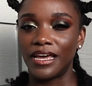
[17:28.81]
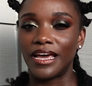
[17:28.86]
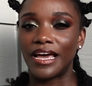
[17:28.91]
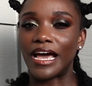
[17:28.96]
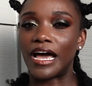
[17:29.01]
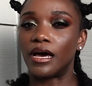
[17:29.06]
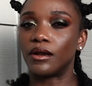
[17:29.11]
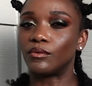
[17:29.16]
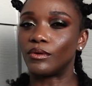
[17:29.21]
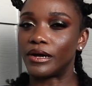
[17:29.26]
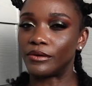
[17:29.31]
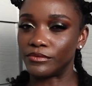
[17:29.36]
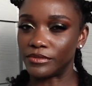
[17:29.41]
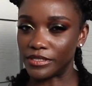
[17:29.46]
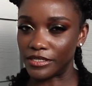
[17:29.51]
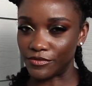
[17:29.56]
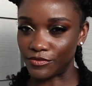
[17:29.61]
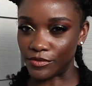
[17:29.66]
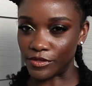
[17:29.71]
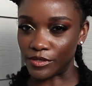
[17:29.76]
How do I
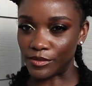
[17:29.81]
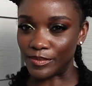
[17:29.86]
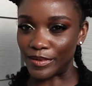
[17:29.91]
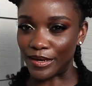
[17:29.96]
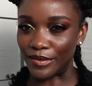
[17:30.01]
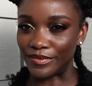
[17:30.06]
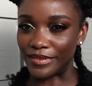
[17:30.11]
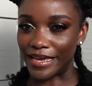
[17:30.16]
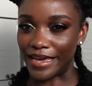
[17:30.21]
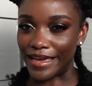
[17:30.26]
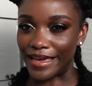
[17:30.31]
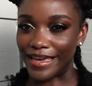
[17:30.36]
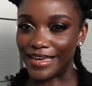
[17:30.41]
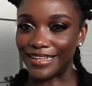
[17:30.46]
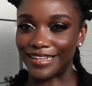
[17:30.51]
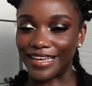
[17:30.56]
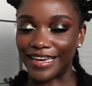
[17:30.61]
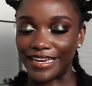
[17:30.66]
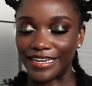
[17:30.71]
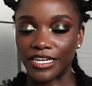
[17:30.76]
really feel about that?
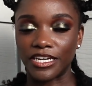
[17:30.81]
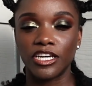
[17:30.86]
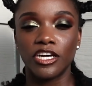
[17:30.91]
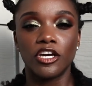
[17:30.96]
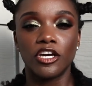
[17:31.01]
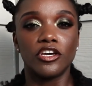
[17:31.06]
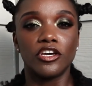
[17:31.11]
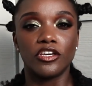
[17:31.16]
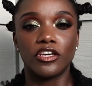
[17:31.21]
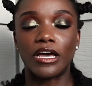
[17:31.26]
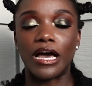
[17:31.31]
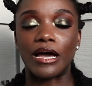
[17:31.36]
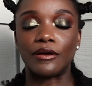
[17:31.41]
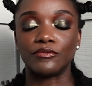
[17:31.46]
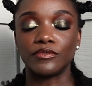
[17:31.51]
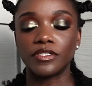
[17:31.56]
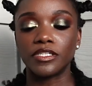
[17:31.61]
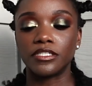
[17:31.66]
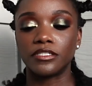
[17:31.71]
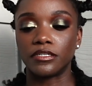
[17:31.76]
Like, I
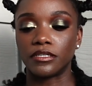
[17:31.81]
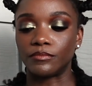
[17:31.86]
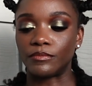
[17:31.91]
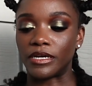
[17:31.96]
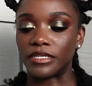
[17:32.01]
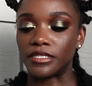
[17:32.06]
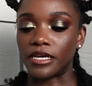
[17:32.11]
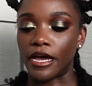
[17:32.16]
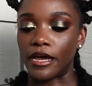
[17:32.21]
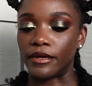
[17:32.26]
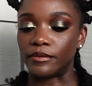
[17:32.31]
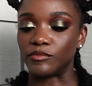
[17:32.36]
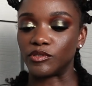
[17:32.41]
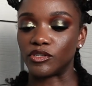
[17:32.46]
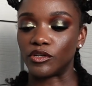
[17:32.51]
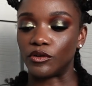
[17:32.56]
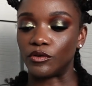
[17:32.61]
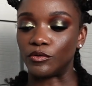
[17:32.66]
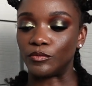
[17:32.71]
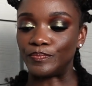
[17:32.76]
really took my time.
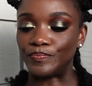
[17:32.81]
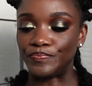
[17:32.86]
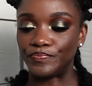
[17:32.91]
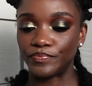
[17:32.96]
So